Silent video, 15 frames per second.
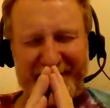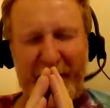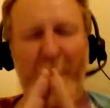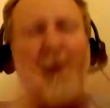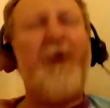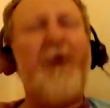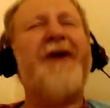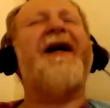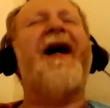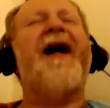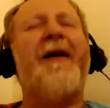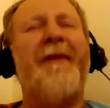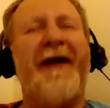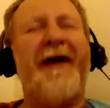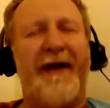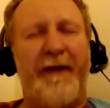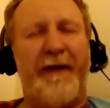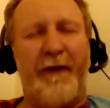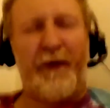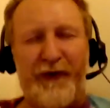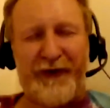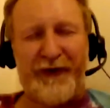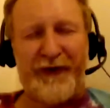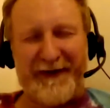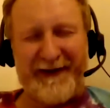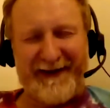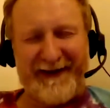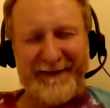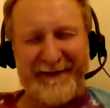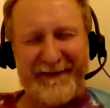what are my
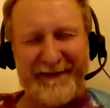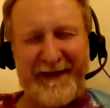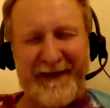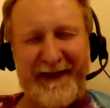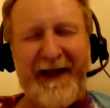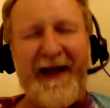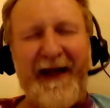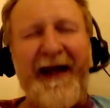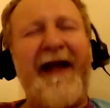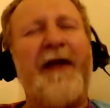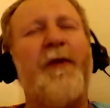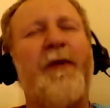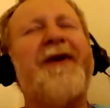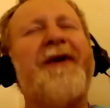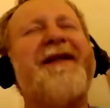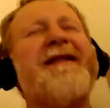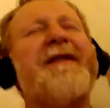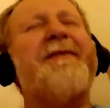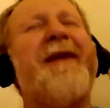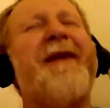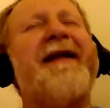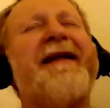emotions and what is my